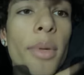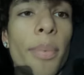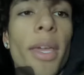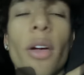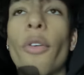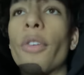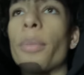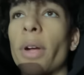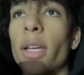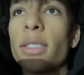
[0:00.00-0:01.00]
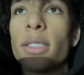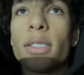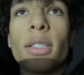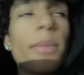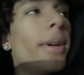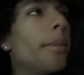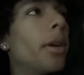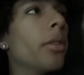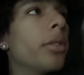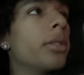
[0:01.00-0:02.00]
going to pay overpriced because it's going to be on
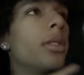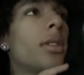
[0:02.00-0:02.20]
Melrose.